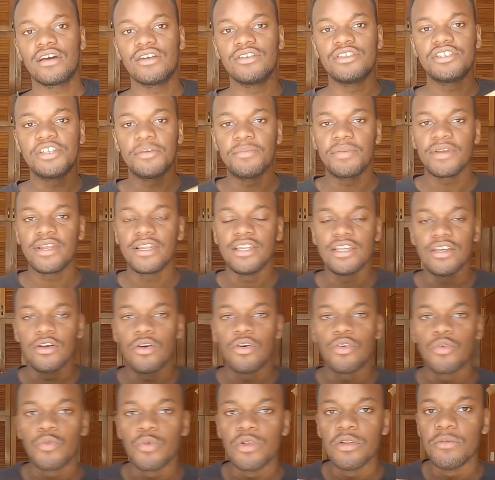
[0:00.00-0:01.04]
are typically
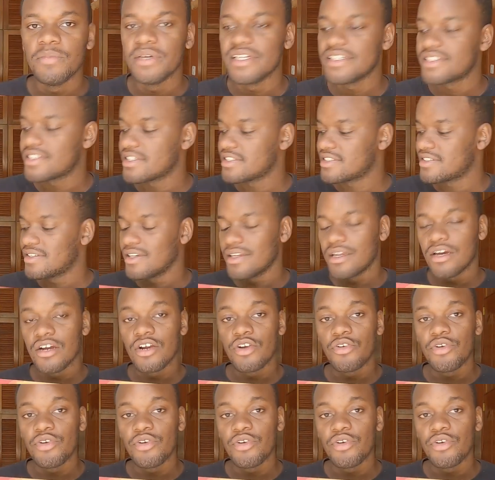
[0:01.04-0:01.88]
on wheelbases that are